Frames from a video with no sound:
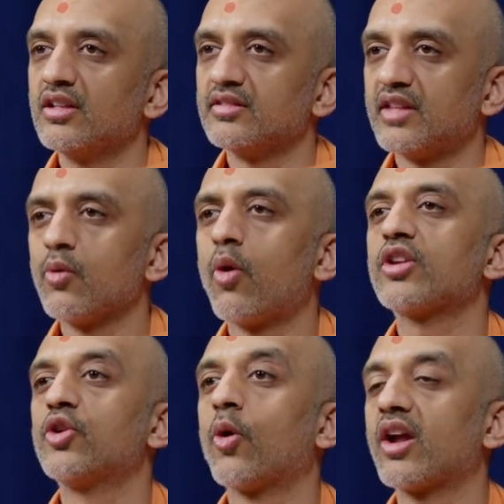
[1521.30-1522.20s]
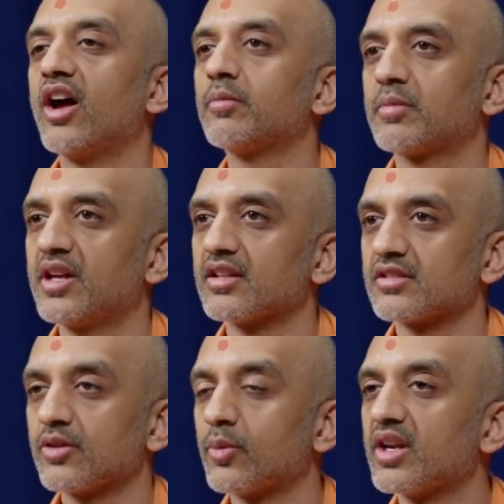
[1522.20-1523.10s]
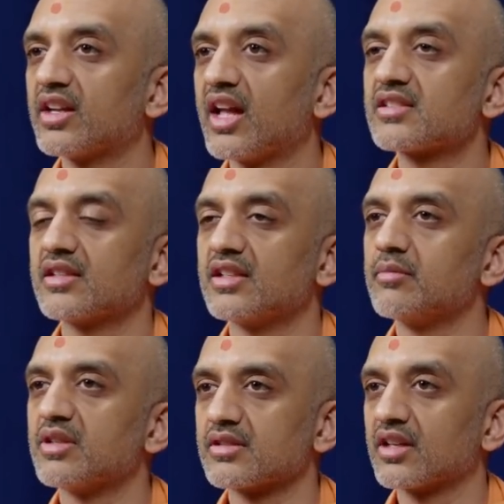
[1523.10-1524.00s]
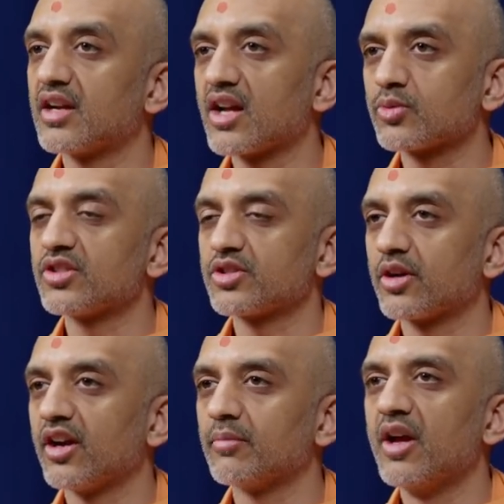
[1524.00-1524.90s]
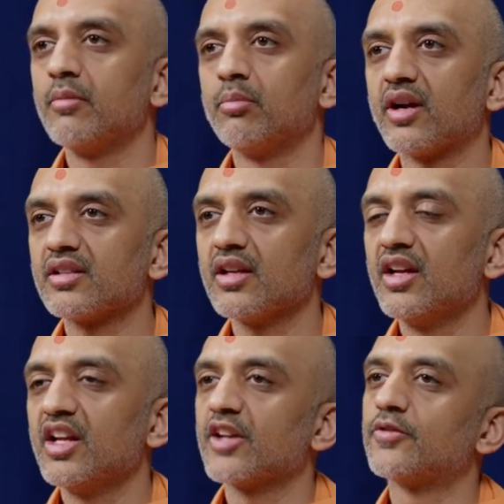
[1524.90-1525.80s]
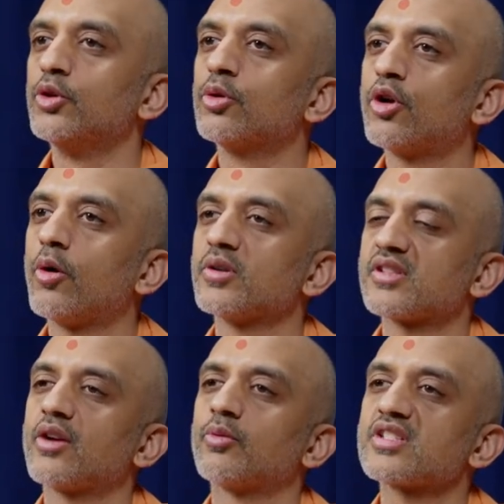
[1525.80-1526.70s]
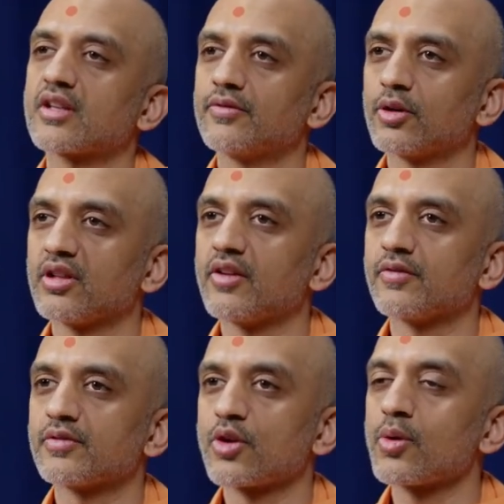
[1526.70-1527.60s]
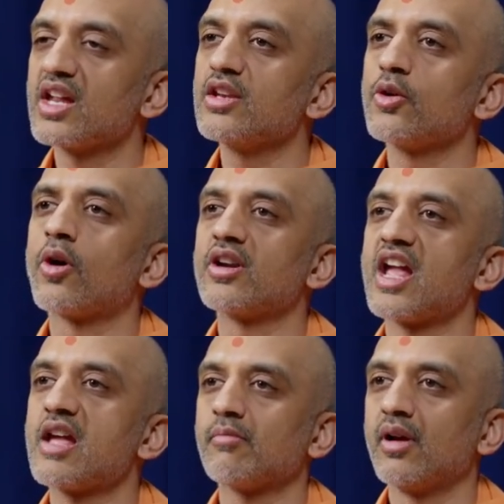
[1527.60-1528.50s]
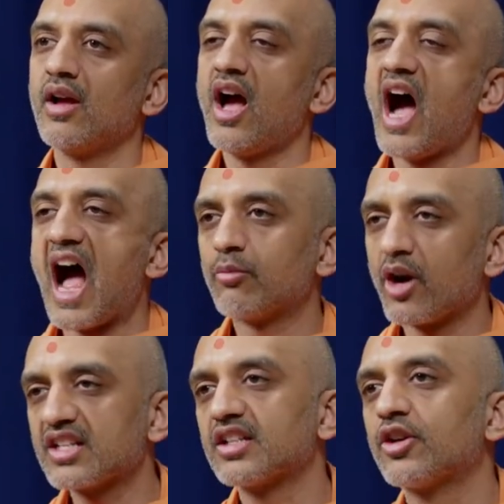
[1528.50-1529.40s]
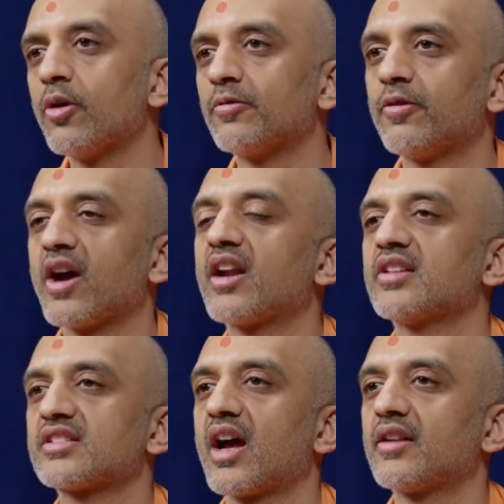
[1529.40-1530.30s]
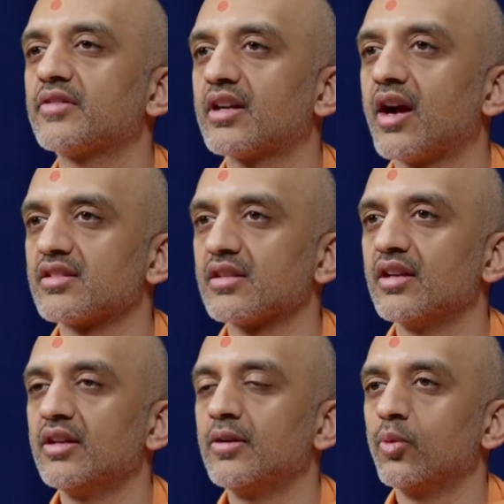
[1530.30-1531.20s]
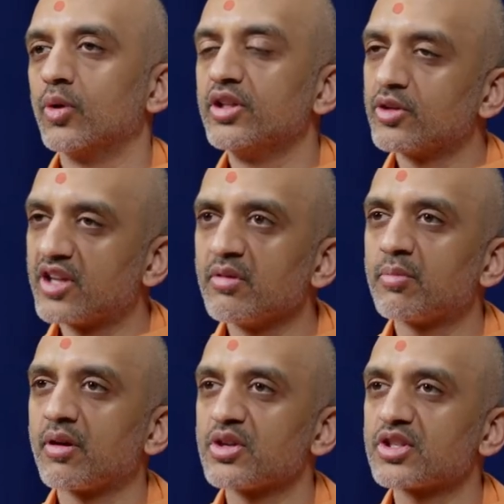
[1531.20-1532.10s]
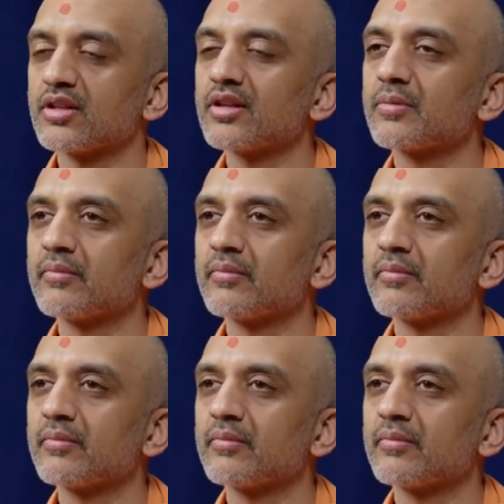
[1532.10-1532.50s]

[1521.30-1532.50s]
They want your help, king, to win against the demons. The gods want your help. But if you go, it's at a risk of your life. So in your name, I'm ready to go and fight on the side of the gods. Will you give me permission?